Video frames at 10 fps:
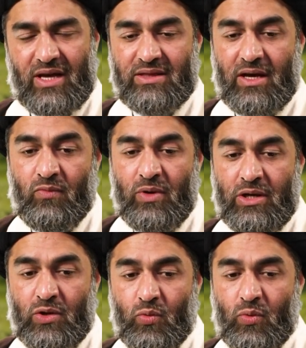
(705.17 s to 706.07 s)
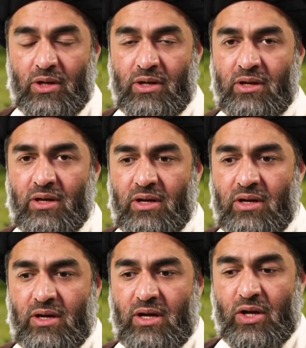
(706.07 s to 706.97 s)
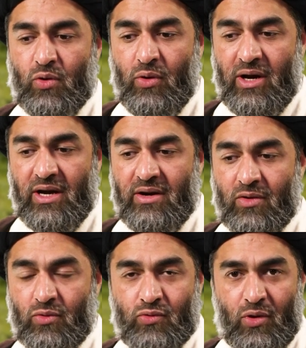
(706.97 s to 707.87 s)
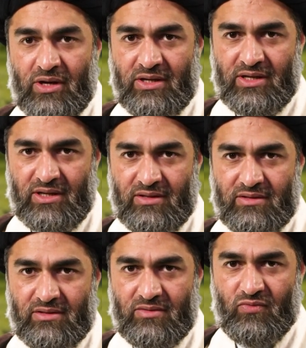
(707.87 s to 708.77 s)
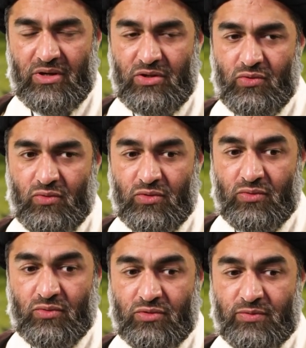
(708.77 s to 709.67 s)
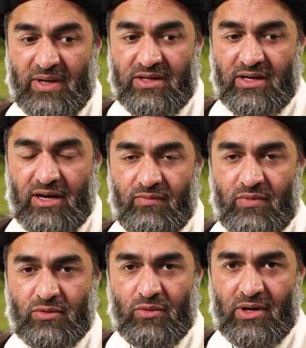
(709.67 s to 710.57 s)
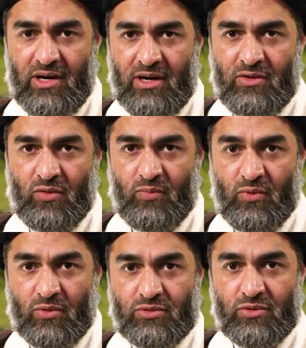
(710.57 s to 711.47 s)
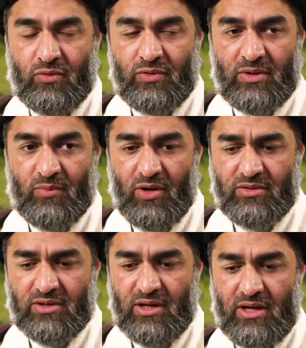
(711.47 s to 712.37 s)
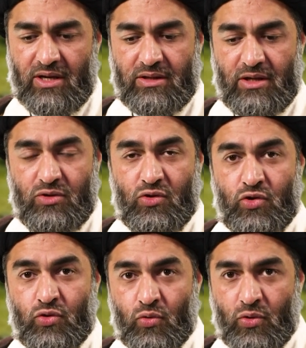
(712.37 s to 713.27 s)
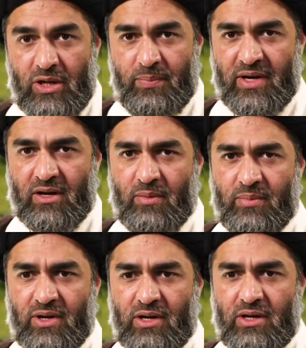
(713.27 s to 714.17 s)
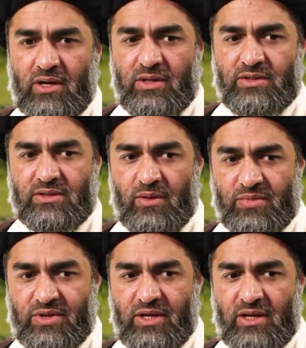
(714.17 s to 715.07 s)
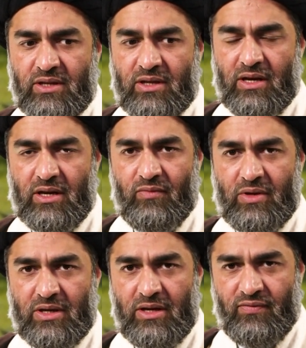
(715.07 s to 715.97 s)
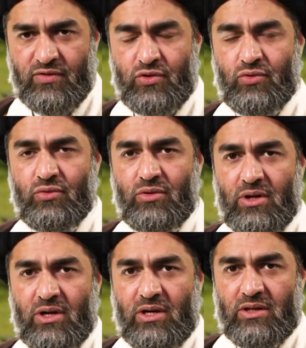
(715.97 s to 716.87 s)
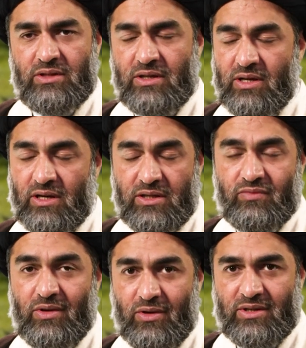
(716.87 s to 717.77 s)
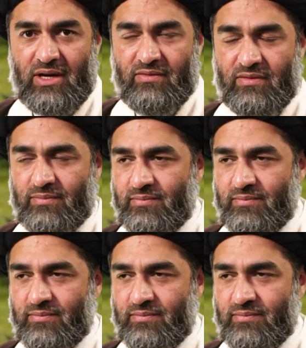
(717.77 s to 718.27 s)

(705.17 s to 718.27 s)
And that way you will acquire a good quality. When you spend time with Quran or books or in the mosque, then you surely pick up something Allah will gift you that others will not have.